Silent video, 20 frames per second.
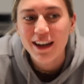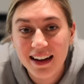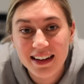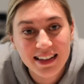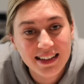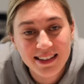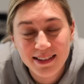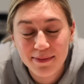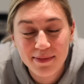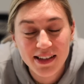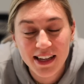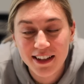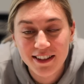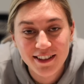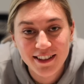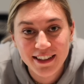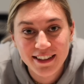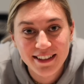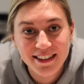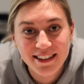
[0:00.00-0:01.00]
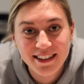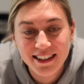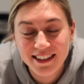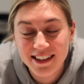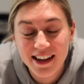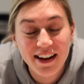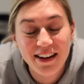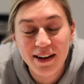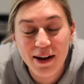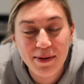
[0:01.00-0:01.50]
I need some tissues
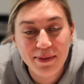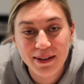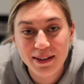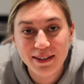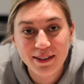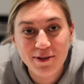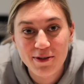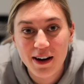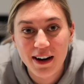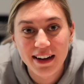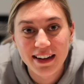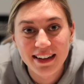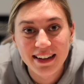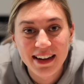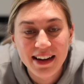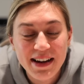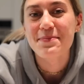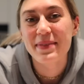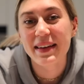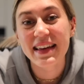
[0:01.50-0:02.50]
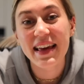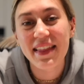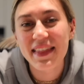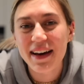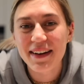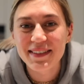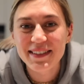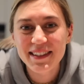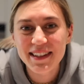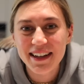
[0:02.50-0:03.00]
because I know I'm gonna cry. But yeah,
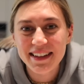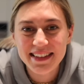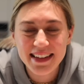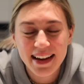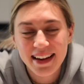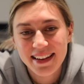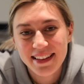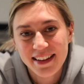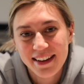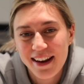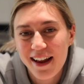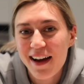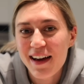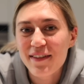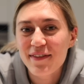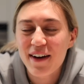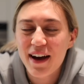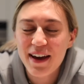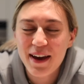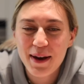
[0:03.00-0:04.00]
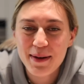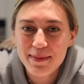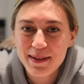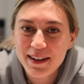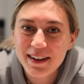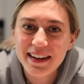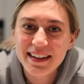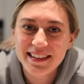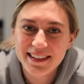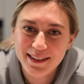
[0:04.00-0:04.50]
that was our day in the life. I hope
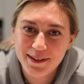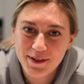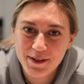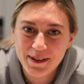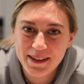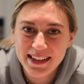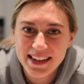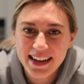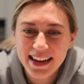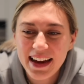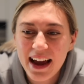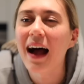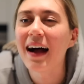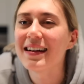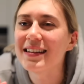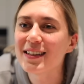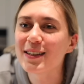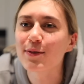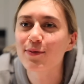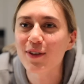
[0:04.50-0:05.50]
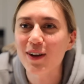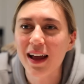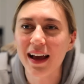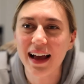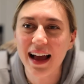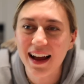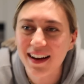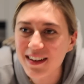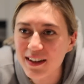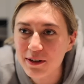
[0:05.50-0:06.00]
you guys enjoyed it. I just feel
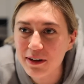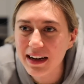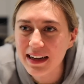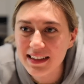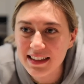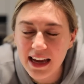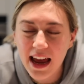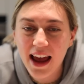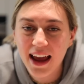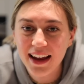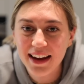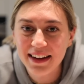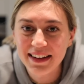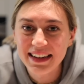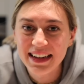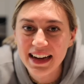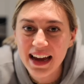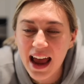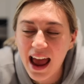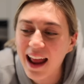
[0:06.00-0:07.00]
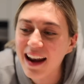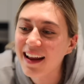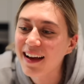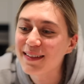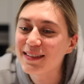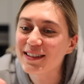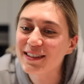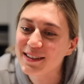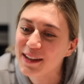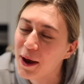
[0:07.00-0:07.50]
like I had a great day and
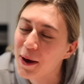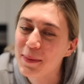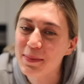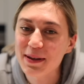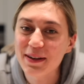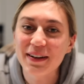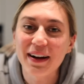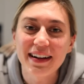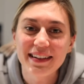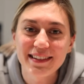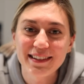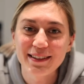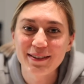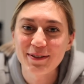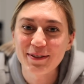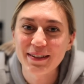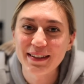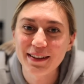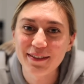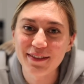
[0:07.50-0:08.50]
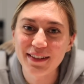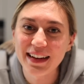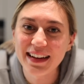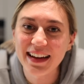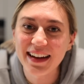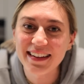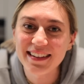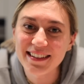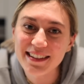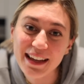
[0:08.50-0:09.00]
I just hope you guys enjoyed the
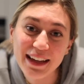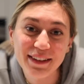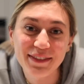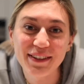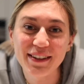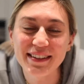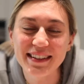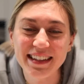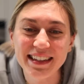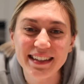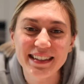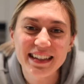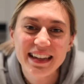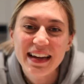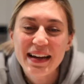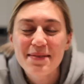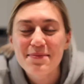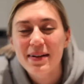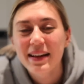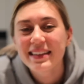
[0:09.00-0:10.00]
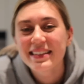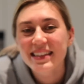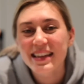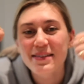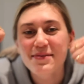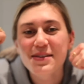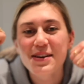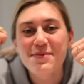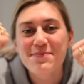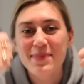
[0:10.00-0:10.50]
video. So if you did, please
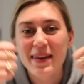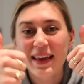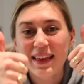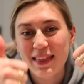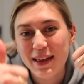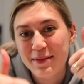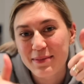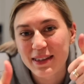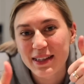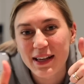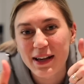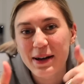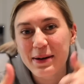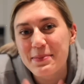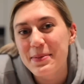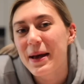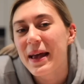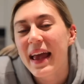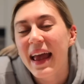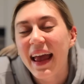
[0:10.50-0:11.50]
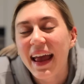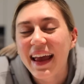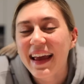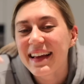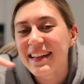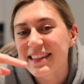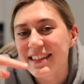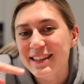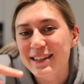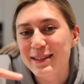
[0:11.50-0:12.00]
give me a big thumbs up.
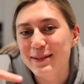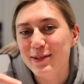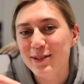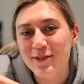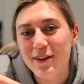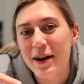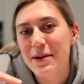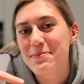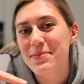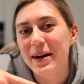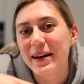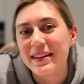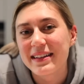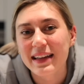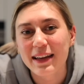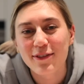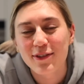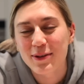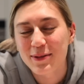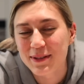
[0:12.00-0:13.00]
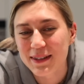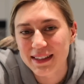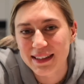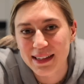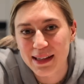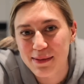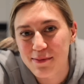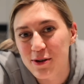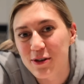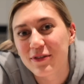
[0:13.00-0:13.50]
Hit the subscribe button if you wanna
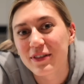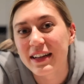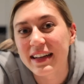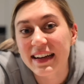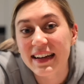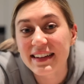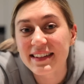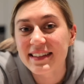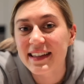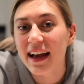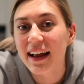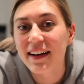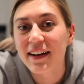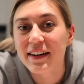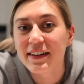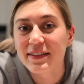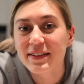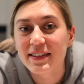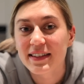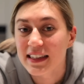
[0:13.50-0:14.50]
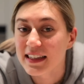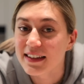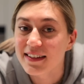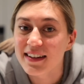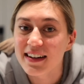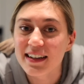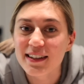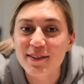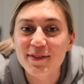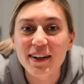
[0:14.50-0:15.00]
see more videos, and I'll see you
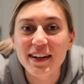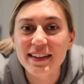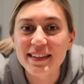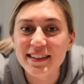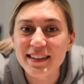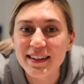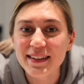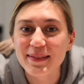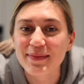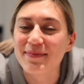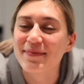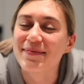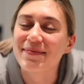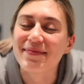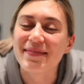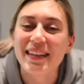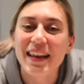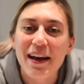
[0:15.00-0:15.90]
guys very soon.